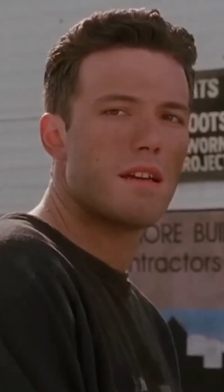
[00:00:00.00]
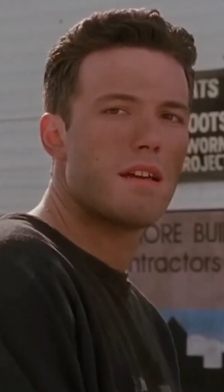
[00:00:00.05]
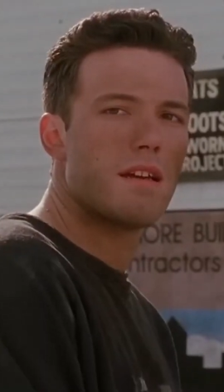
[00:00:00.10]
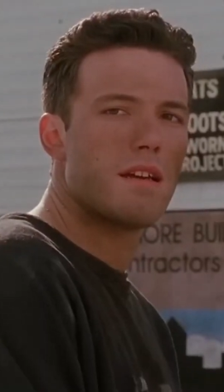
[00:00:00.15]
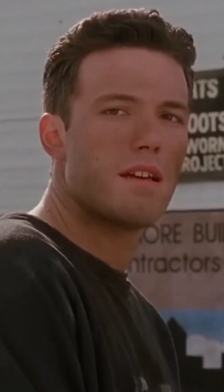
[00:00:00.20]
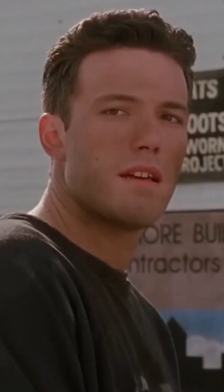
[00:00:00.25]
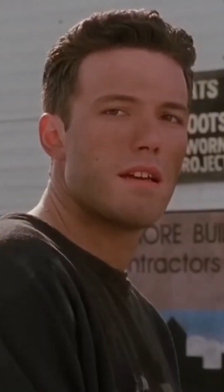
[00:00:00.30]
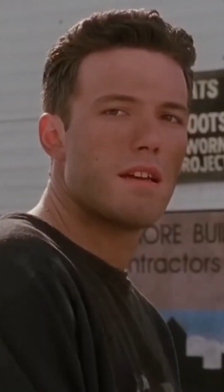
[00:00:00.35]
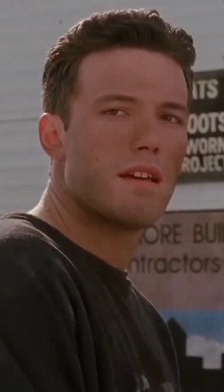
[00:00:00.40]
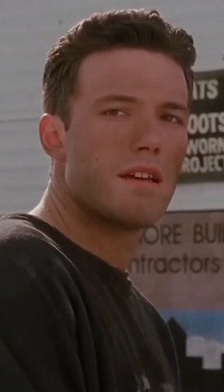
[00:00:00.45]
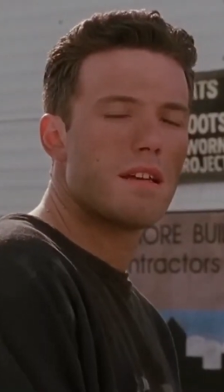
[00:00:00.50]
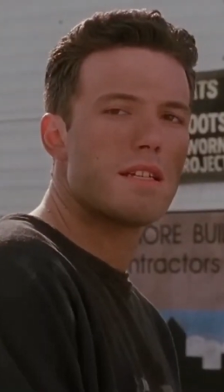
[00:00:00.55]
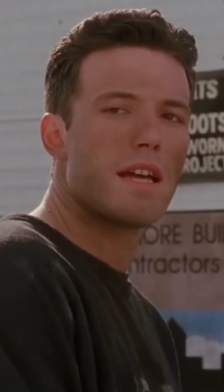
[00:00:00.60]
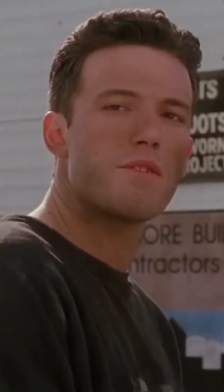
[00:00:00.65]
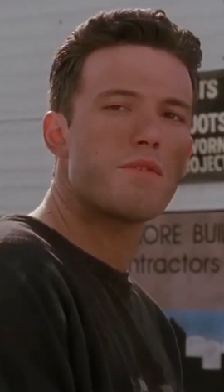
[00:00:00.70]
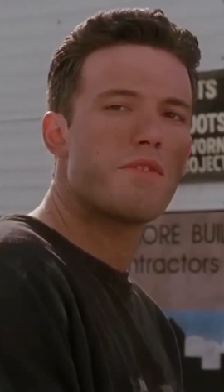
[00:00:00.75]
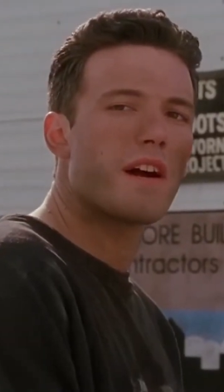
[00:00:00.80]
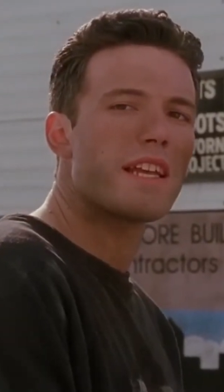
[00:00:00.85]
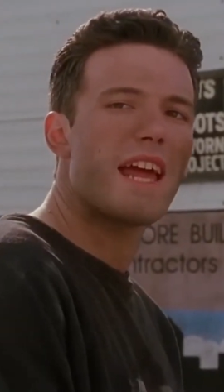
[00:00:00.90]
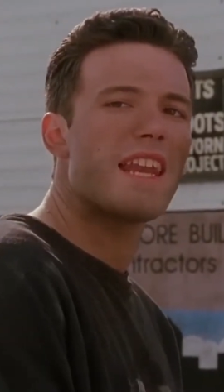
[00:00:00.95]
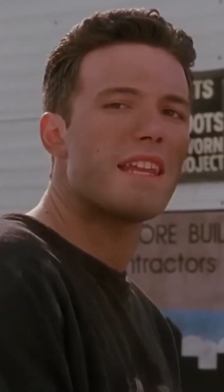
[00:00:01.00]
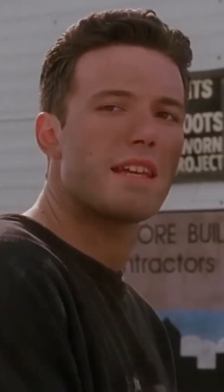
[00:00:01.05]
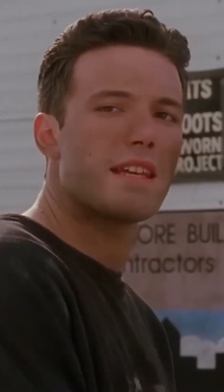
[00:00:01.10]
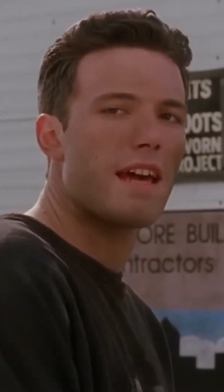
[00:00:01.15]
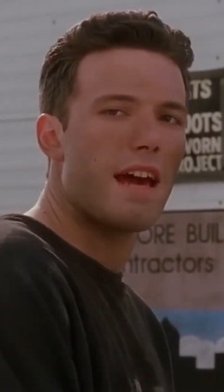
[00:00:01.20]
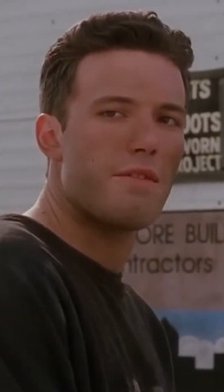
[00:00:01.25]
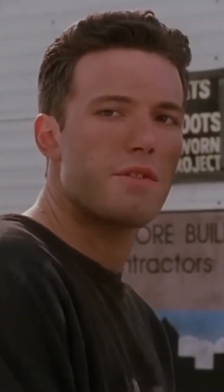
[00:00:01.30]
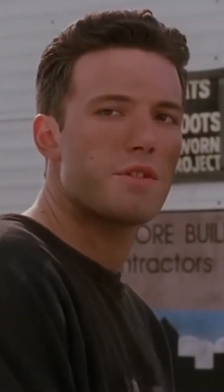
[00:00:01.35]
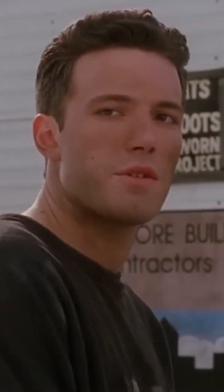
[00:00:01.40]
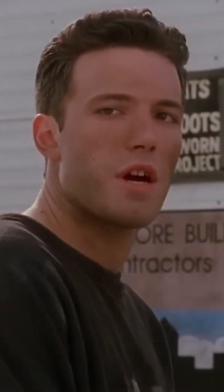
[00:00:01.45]
as he comes to the idea that he
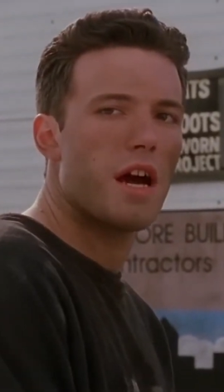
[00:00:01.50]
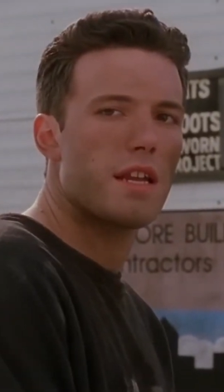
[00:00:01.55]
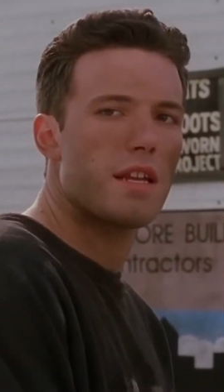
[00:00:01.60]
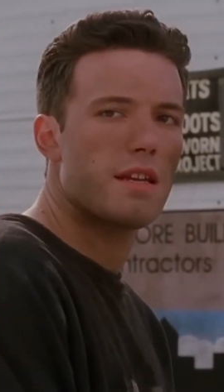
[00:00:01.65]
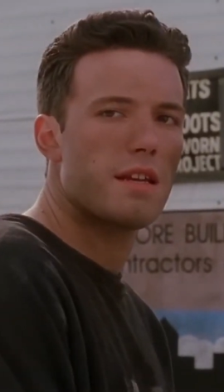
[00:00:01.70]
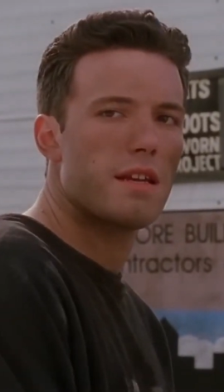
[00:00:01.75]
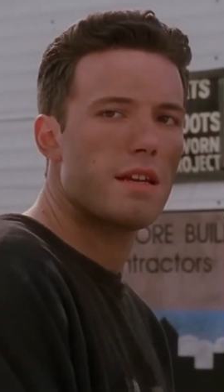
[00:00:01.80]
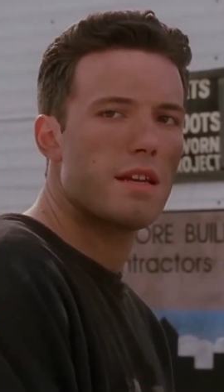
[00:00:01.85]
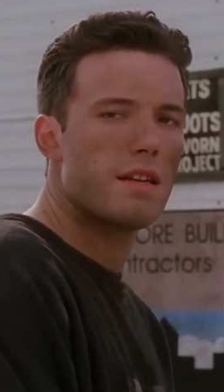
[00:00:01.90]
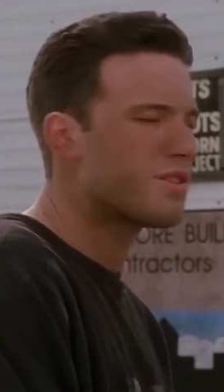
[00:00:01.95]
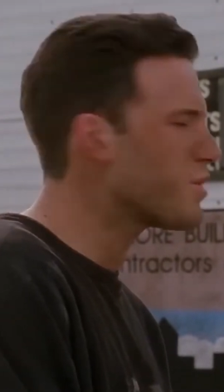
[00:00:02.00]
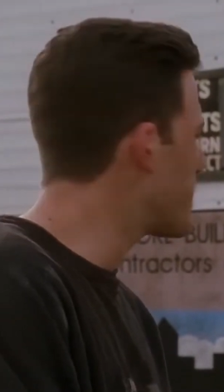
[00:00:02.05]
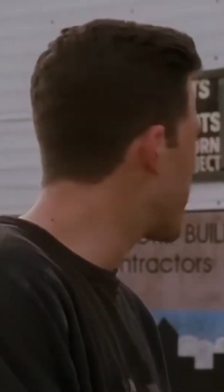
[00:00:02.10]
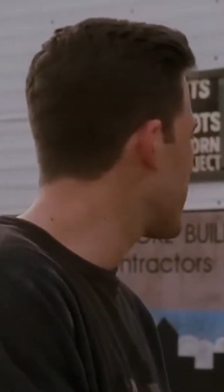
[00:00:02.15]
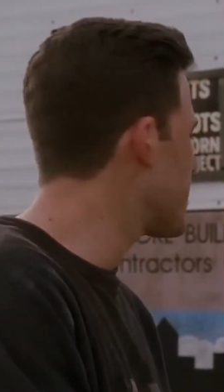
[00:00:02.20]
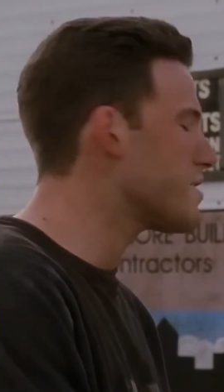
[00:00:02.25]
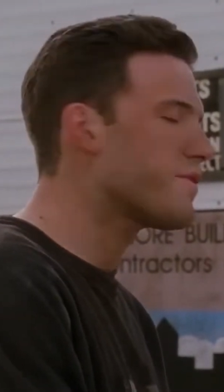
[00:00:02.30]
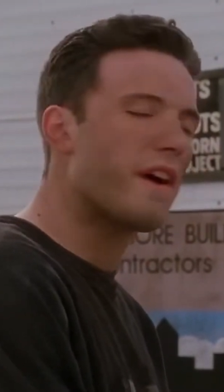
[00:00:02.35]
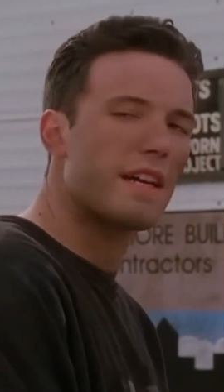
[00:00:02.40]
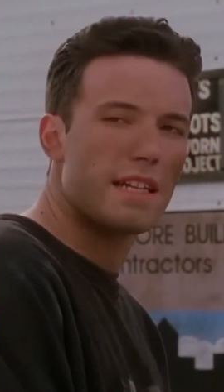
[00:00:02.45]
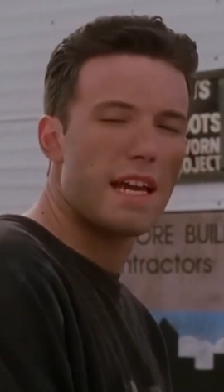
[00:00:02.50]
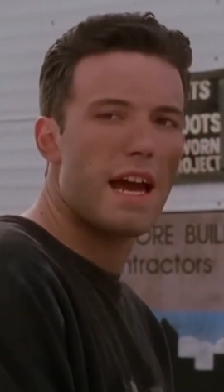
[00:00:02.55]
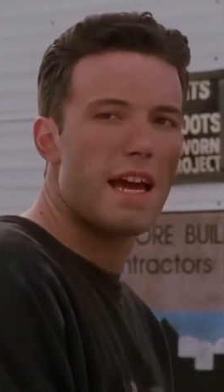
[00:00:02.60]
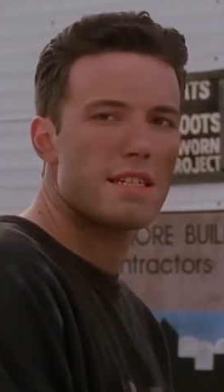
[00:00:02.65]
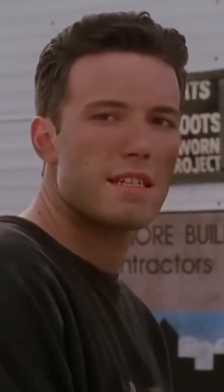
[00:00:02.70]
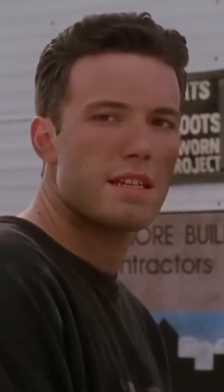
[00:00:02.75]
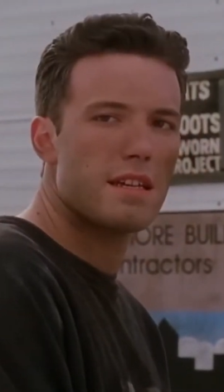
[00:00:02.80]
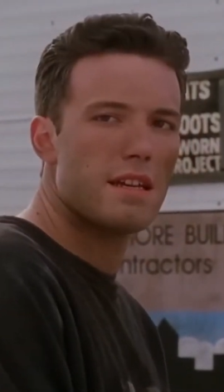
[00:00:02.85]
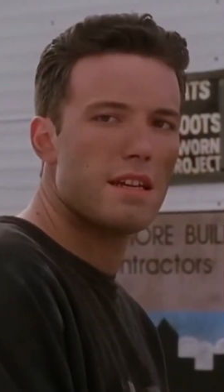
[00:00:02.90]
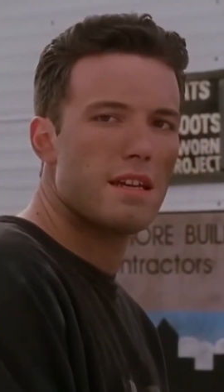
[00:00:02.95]
doesn't actually know how great his future
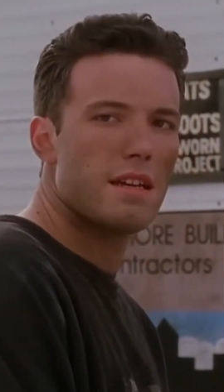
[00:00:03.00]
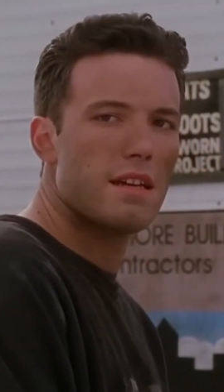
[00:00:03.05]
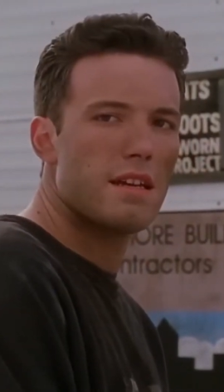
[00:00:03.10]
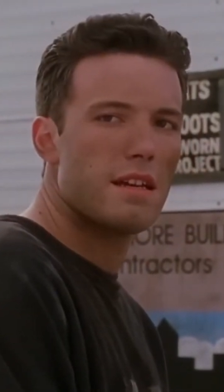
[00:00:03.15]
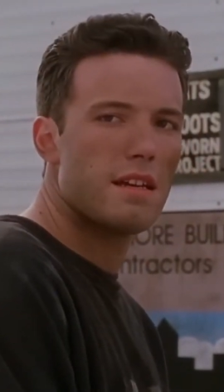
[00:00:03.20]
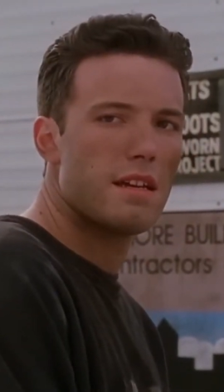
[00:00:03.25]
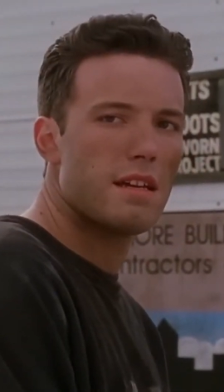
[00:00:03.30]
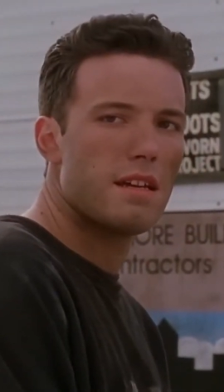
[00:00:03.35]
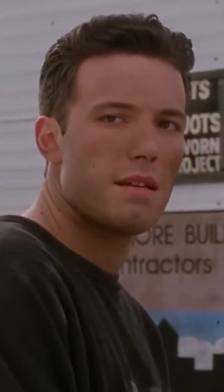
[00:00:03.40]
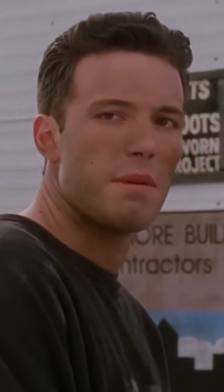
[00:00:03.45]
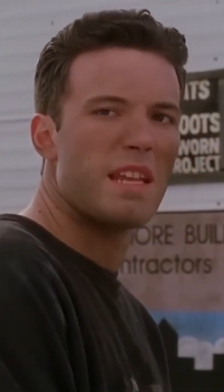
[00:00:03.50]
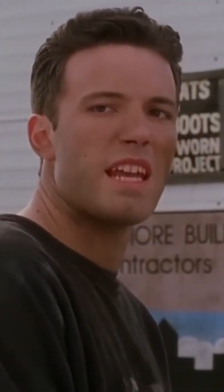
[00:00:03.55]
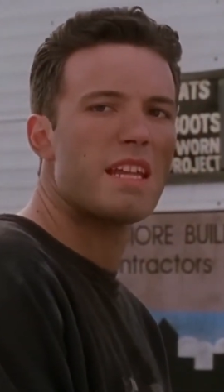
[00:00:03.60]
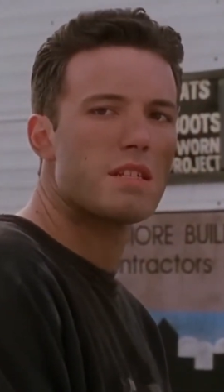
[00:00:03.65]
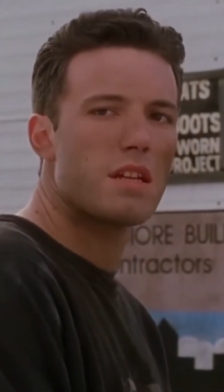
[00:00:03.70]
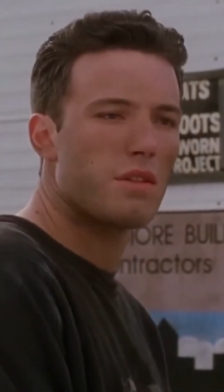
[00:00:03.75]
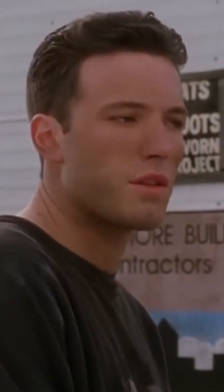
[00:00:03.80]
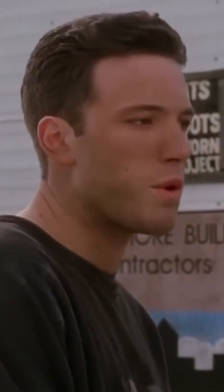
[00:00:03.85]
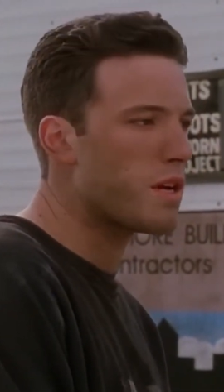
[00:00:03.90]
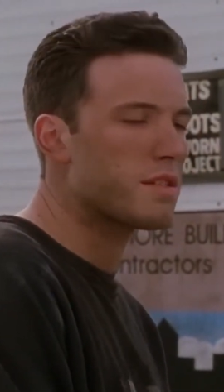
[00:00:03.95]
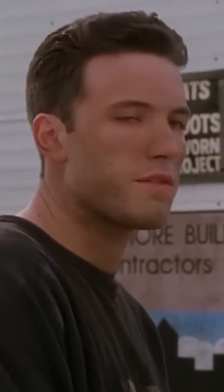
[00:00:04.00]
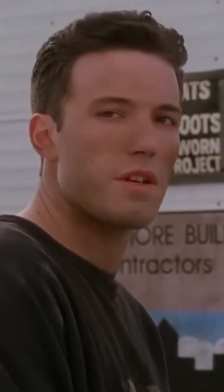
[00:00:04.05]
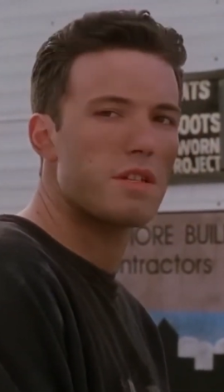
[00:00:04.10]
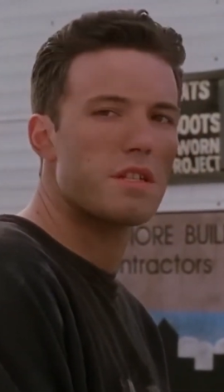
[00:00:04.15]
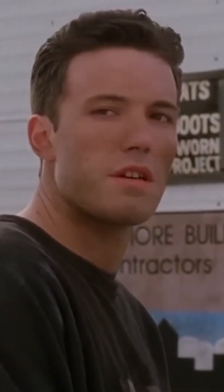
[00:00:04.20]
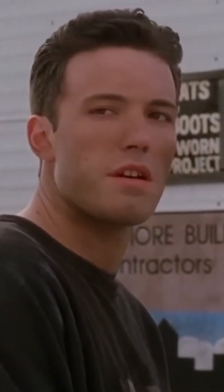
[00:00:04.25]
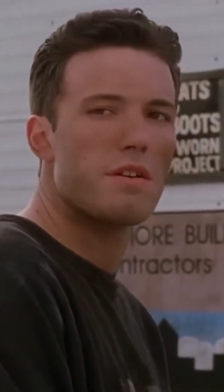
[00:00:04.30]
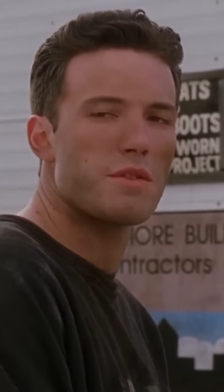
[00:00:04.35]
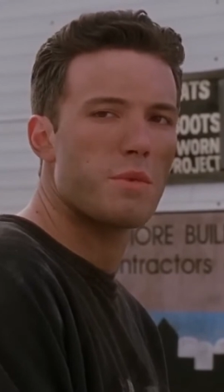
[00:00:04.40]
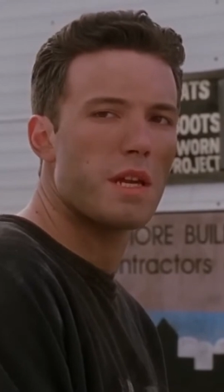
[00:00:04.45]
could be. It's not
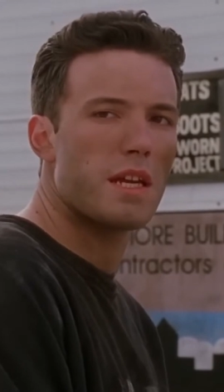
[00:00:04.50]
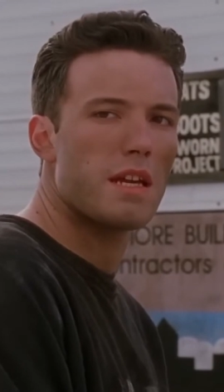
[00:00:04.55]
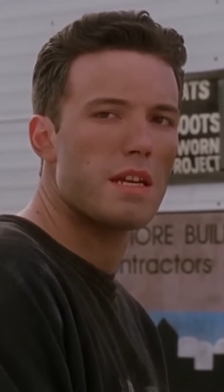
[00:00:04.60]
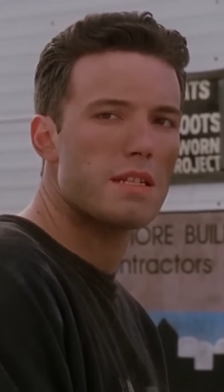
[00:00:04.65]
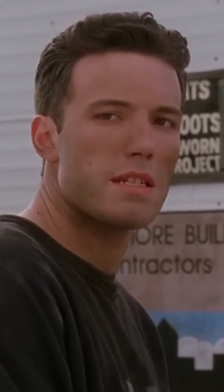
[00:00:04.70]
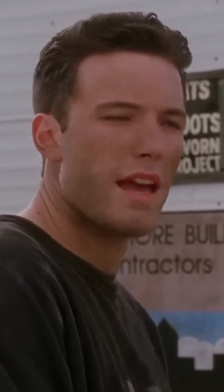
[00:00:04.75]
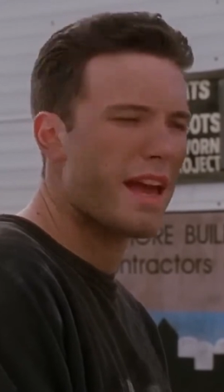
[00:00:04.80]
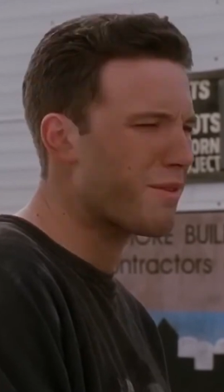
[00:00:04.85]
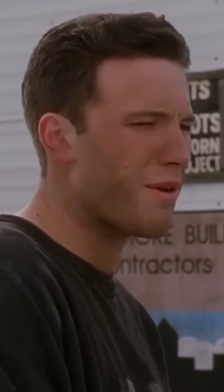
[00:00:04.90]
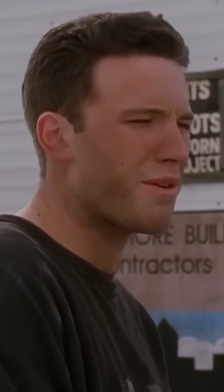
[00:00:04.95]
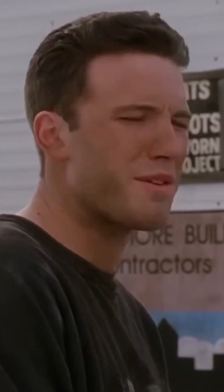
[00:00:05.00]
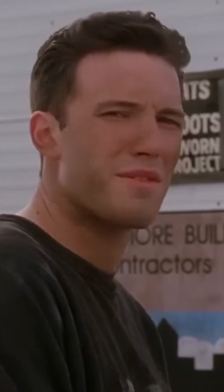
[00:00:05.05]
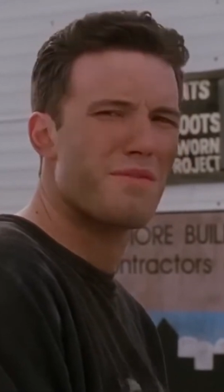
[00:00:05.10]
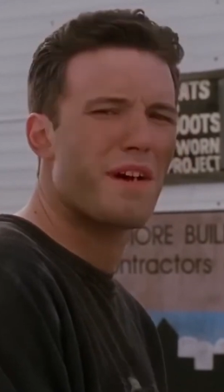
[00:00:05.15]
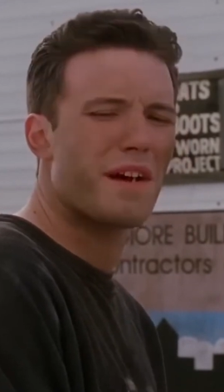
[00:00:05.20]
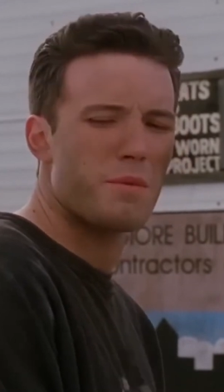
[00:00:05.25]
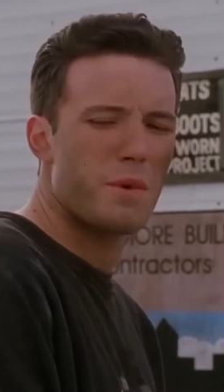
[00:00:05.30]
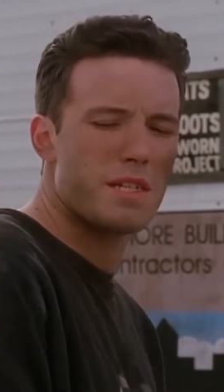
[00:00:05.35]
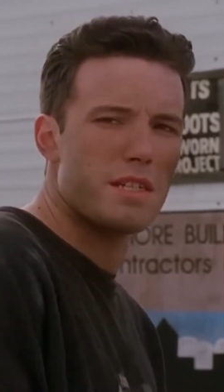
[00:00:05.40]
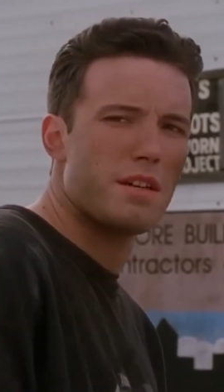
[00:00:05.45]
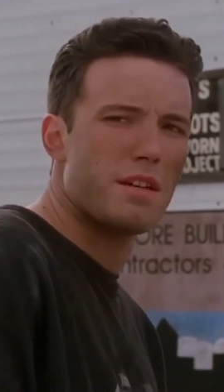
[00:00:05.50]
only Chucky that doesn't know, but